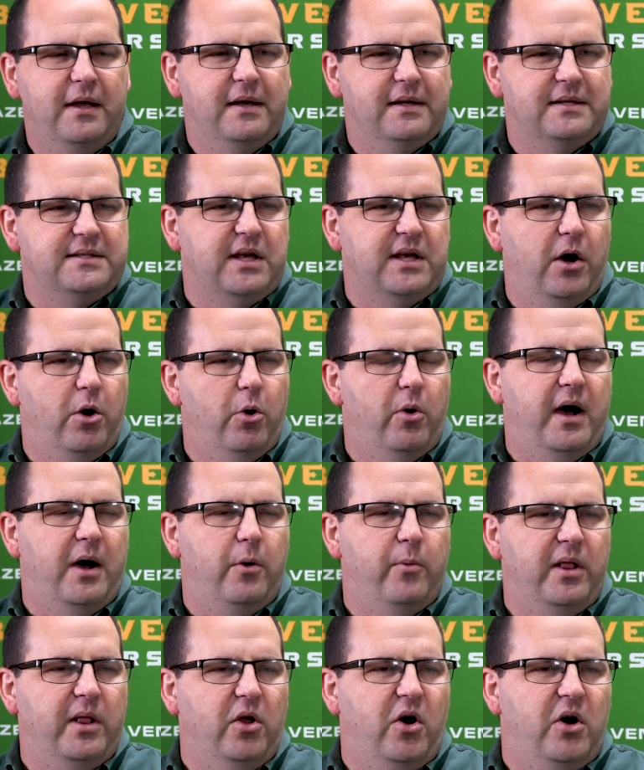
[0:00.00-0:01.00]
So
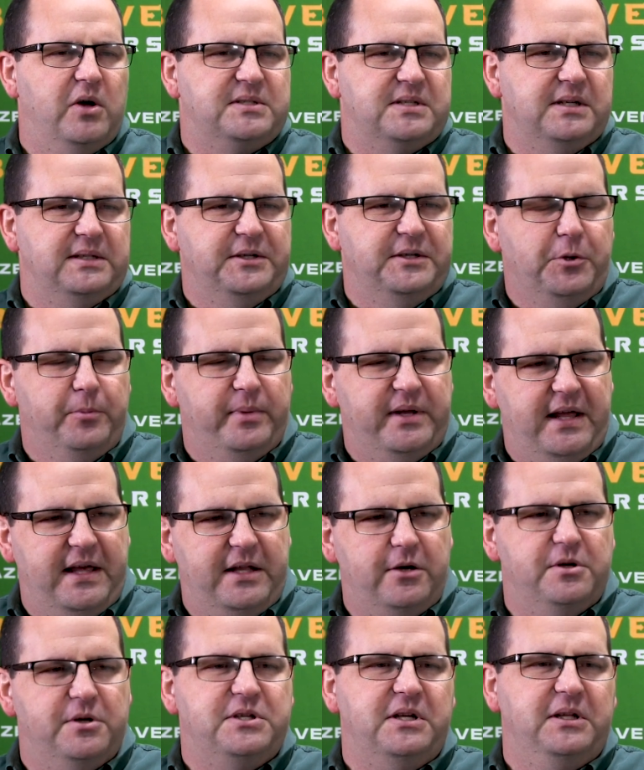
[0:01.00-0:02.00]
we lost a little bit of
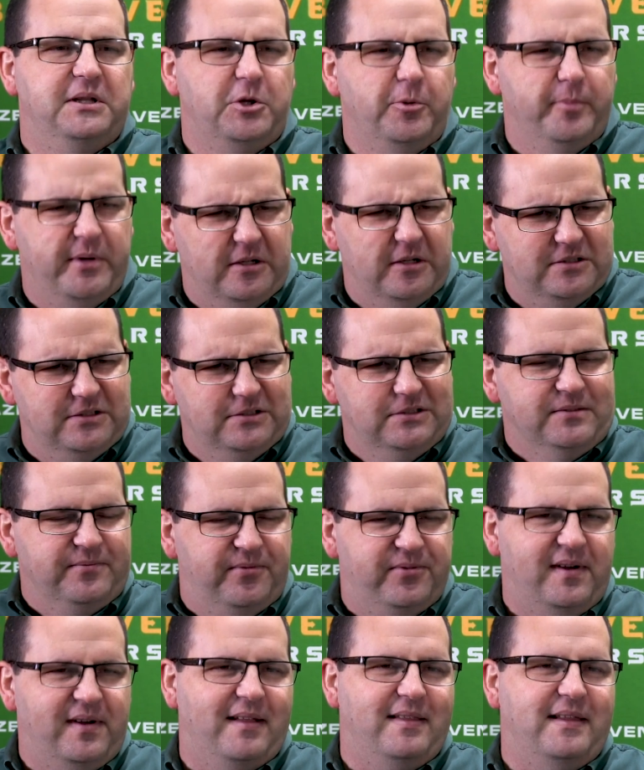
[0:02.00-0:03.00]
energy, a little bit of
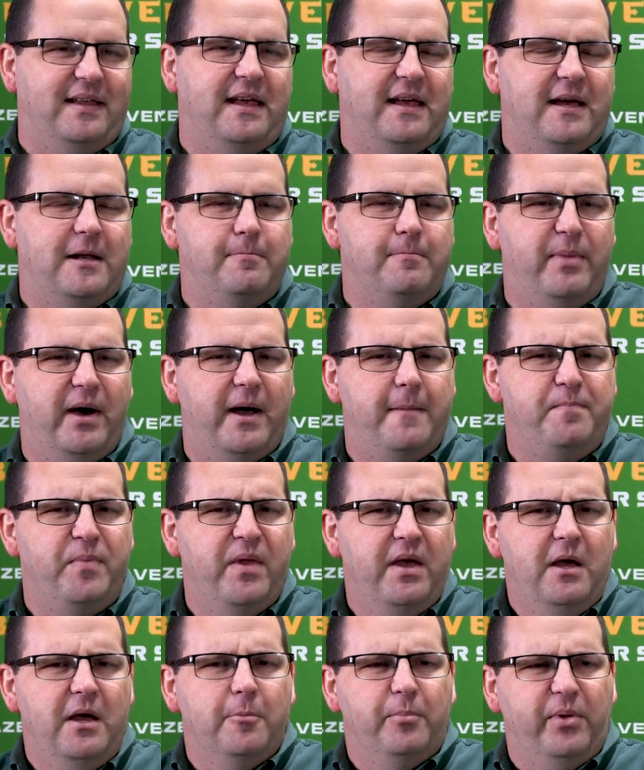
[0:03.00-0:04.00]
oomph at the end, but
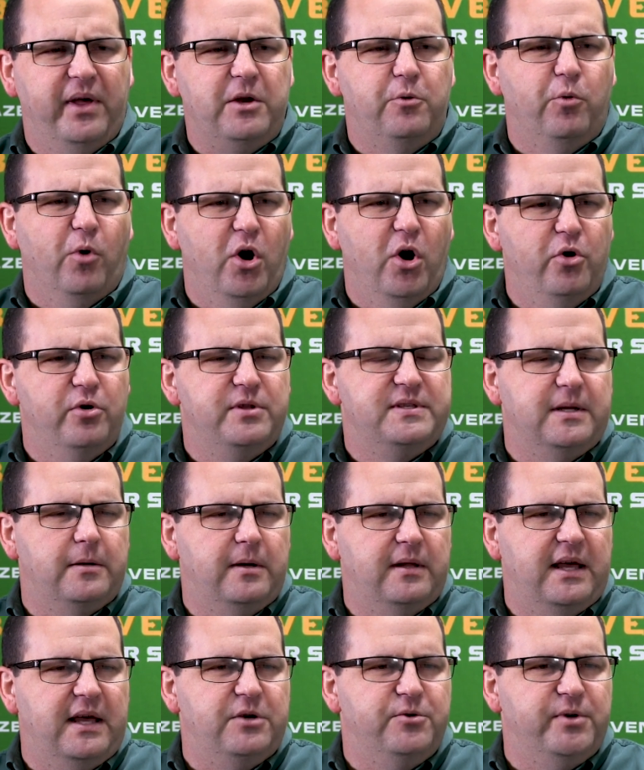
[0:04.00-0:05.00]
played Rhodes and
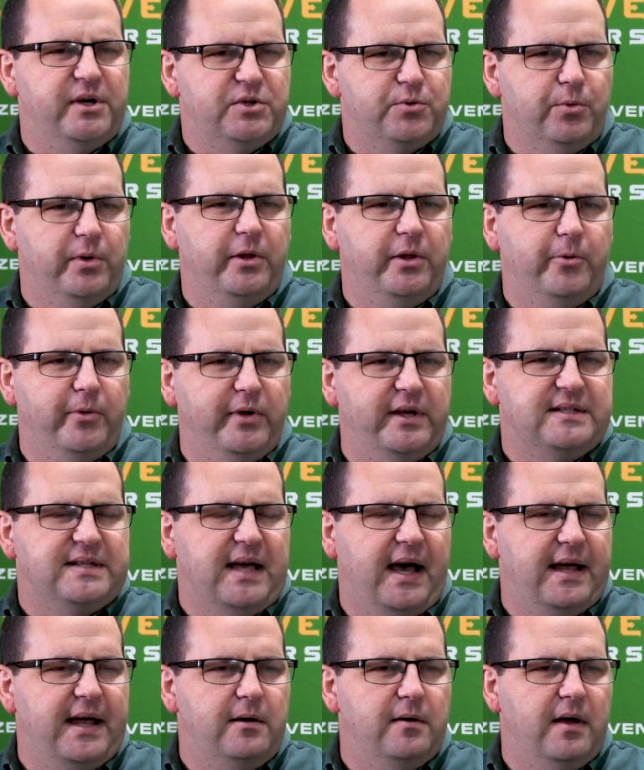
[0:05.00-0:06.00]
Hendricks really, really
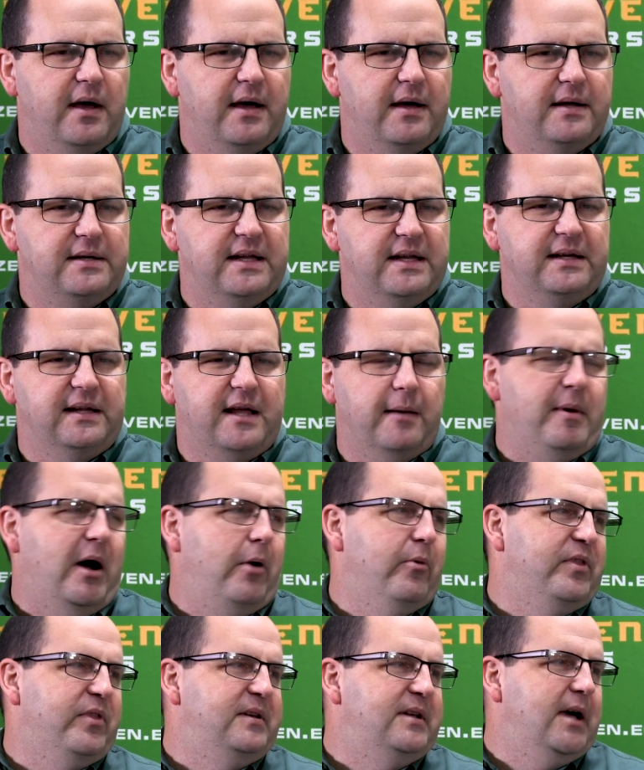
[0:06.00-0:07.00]
tight. Didn't come out
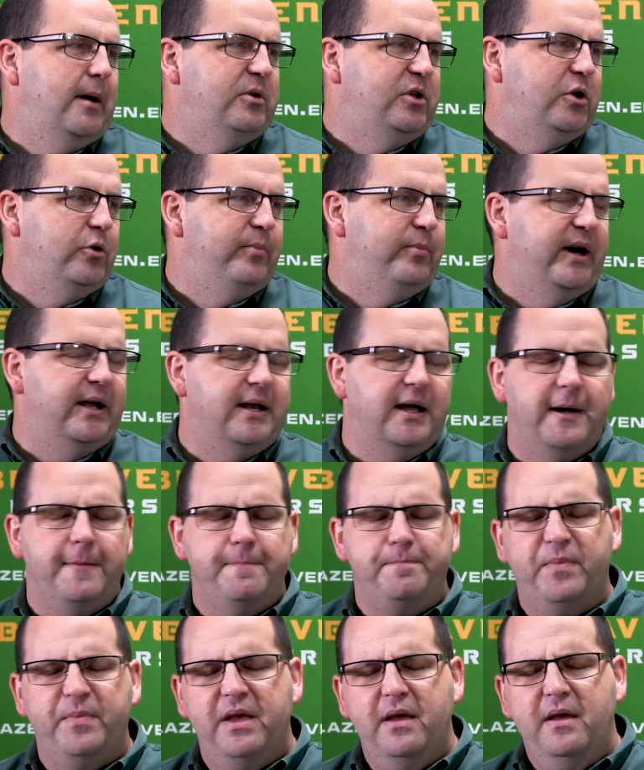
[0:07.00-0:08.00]
with the W,
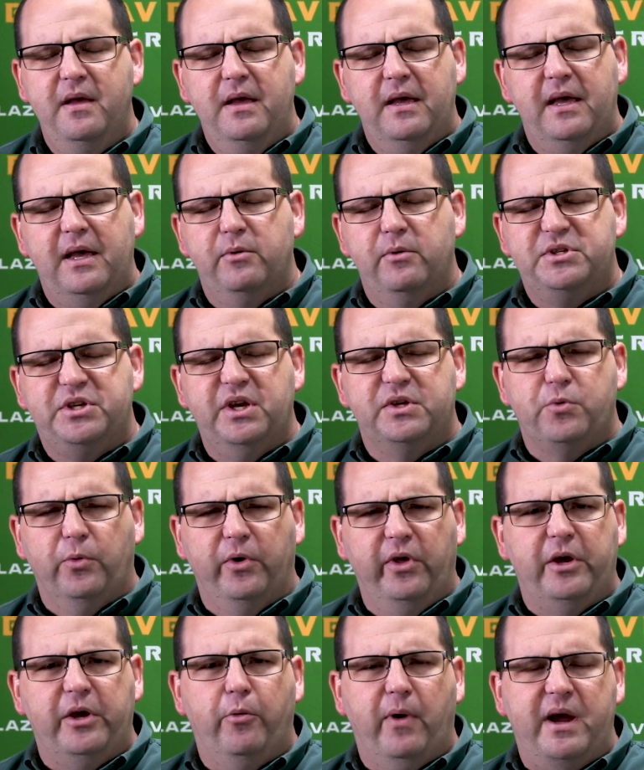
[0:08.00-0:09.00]
but it was just
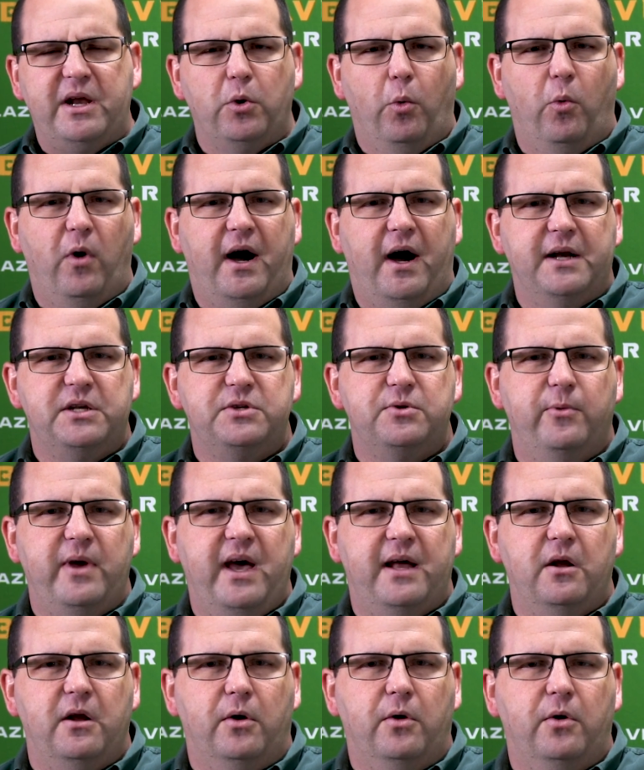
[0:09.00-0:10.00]
really great to watch. We
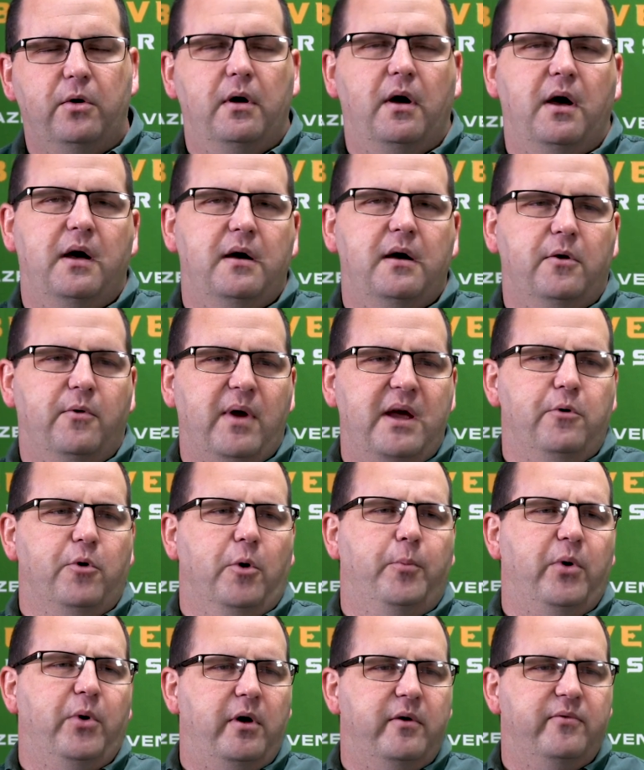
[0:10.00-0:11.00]
had a great
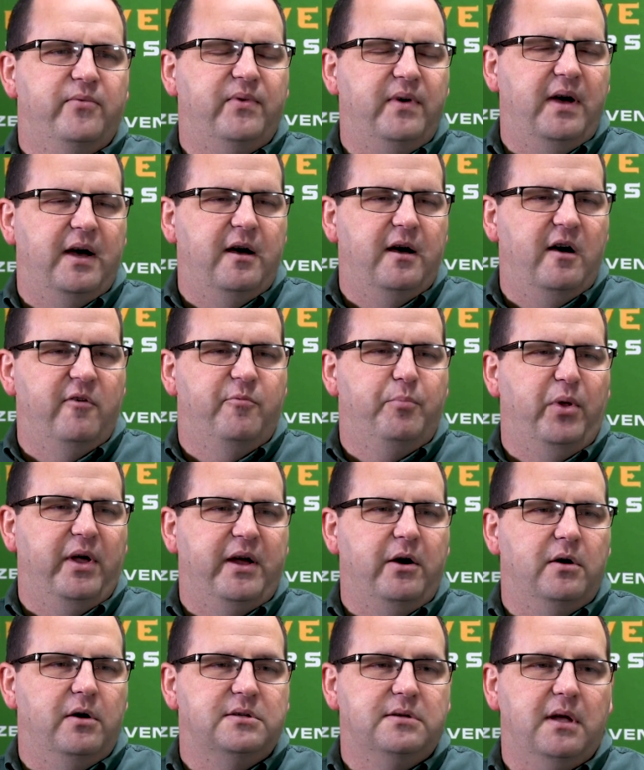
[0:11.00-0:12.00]
group of
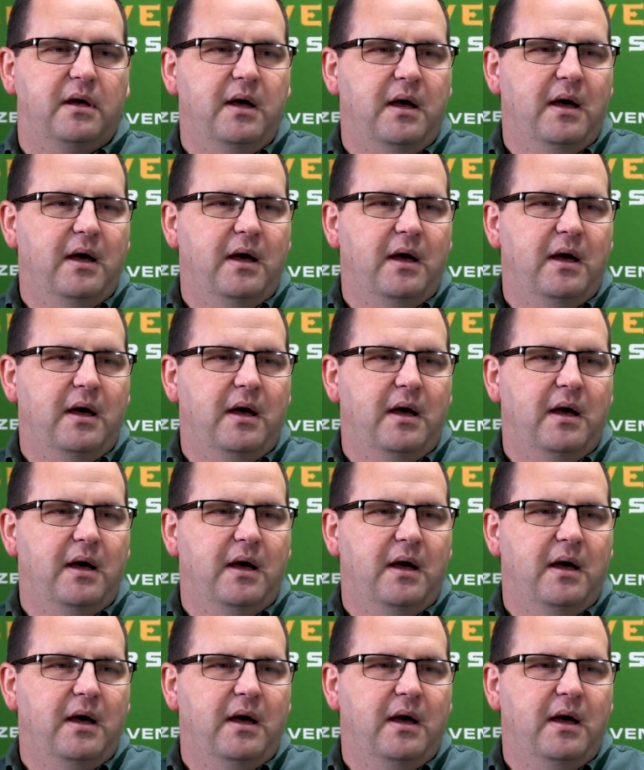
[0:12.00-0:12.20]
players.